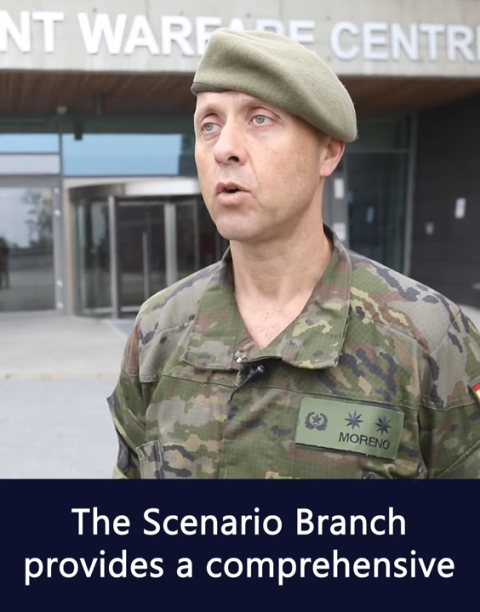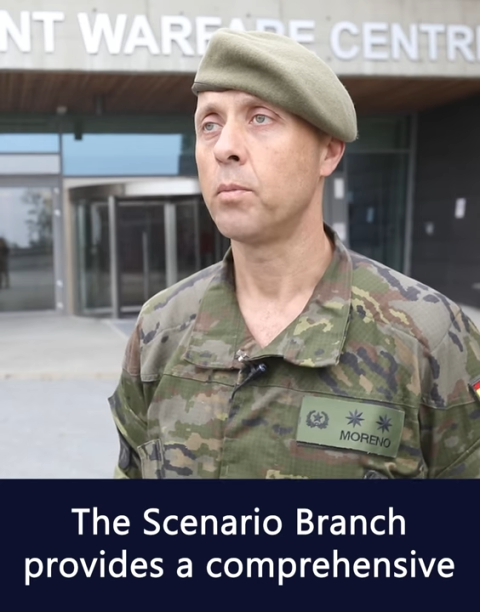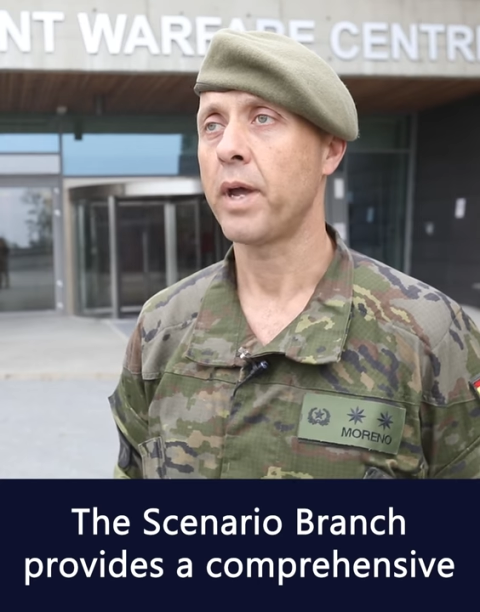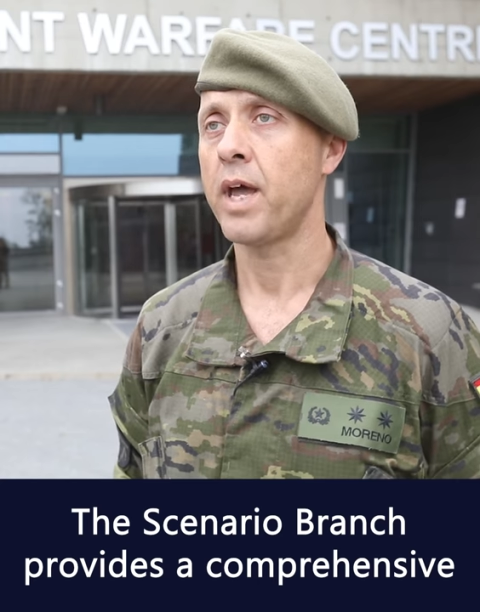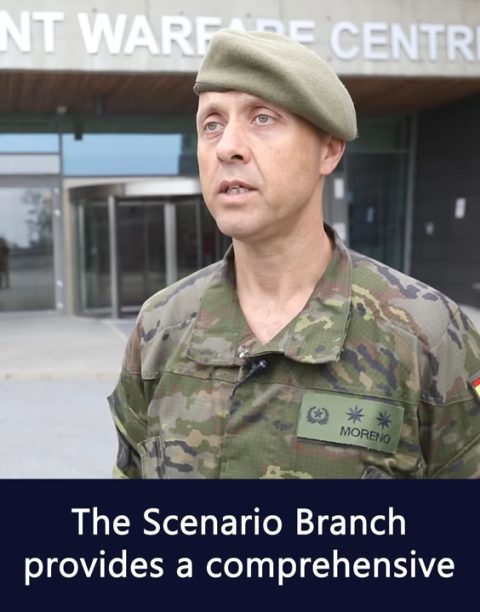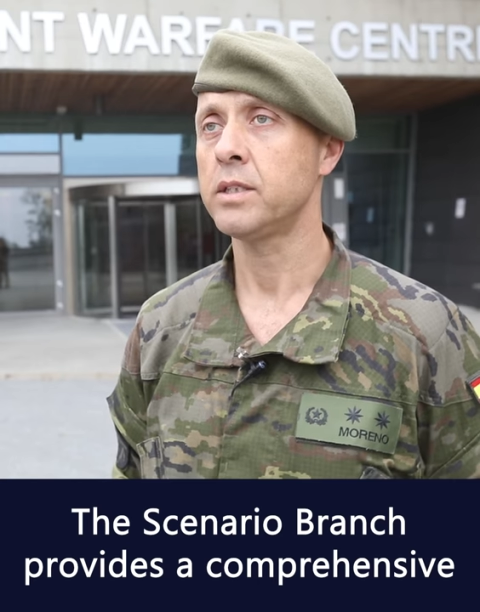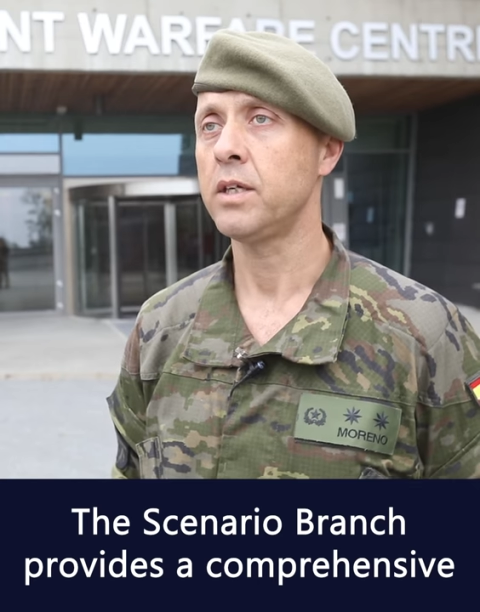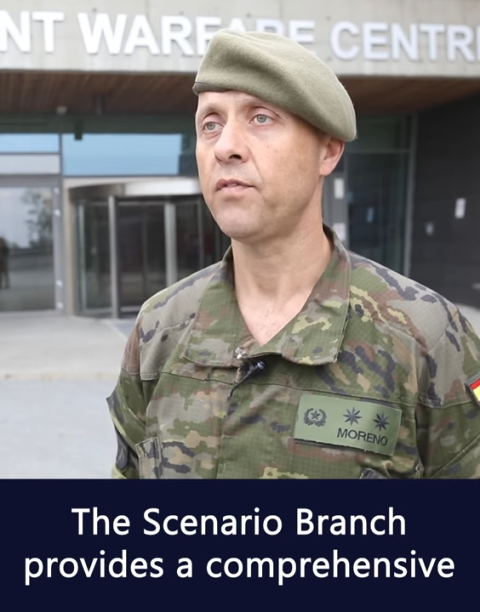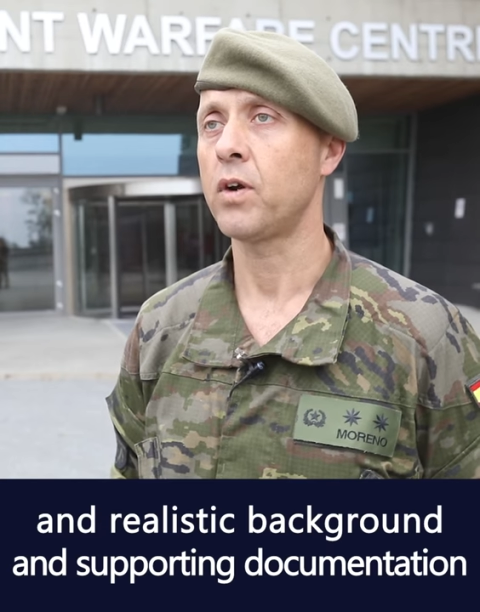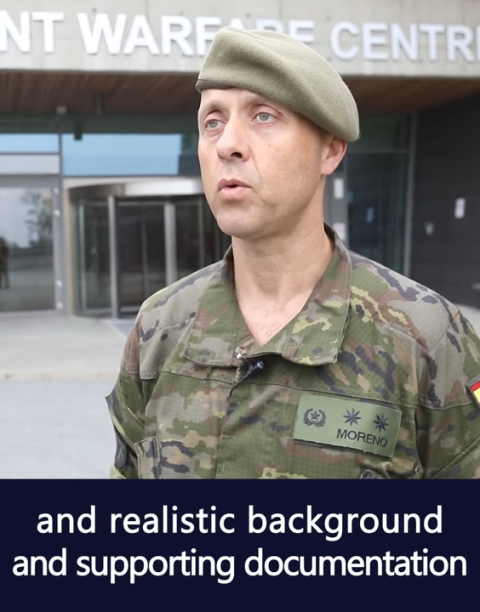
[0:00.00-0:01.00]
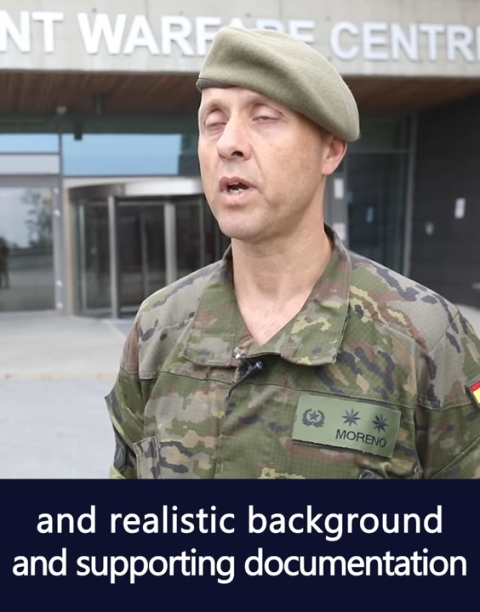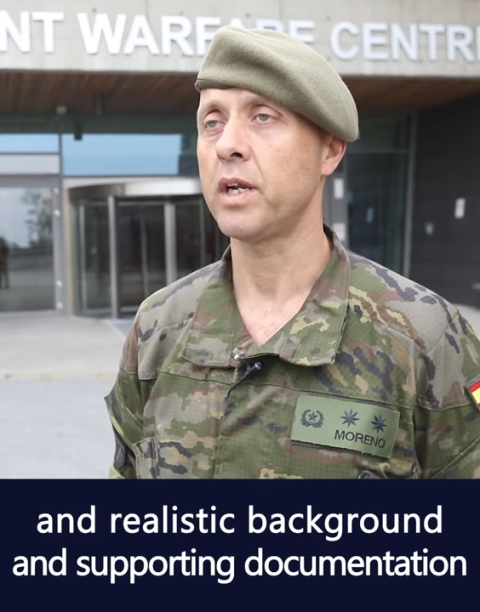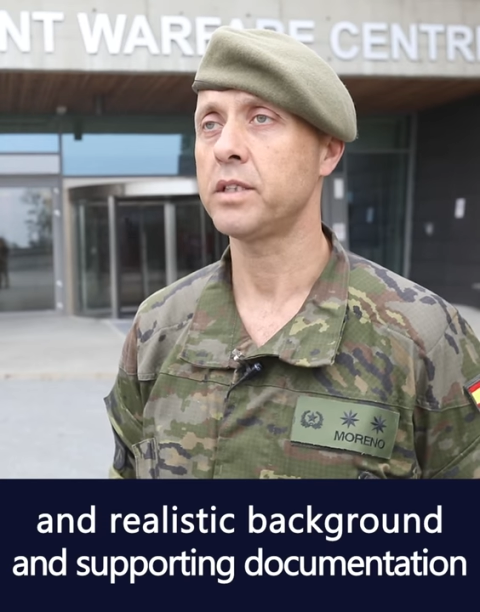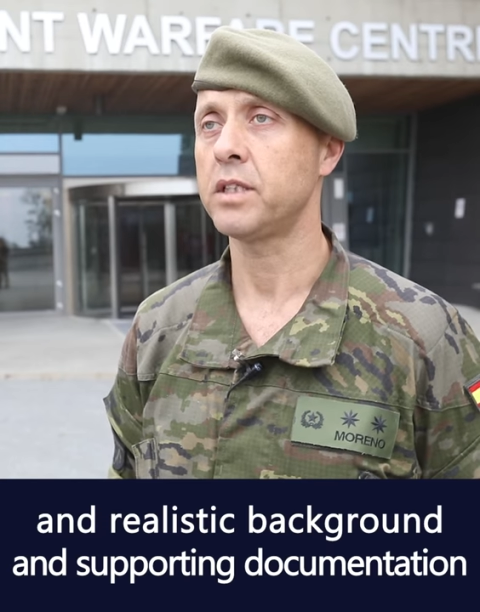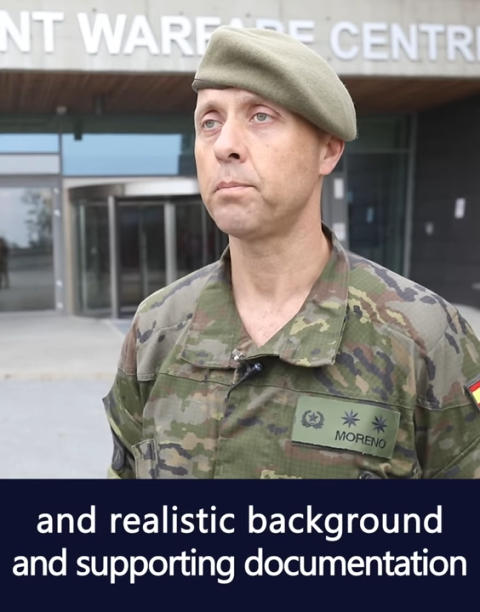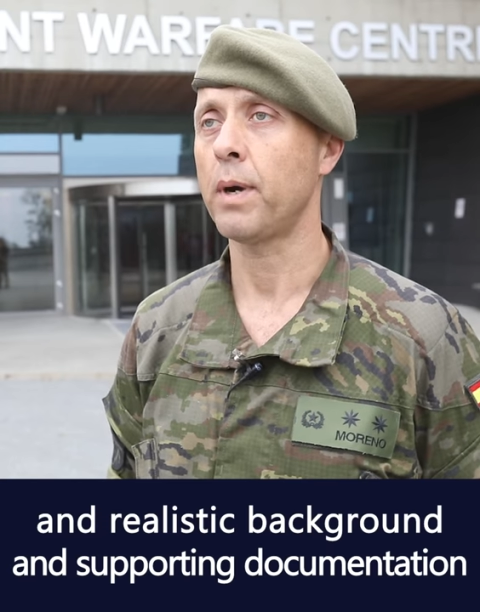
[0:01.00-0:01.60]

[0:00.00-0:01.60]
a comprehensive and realistic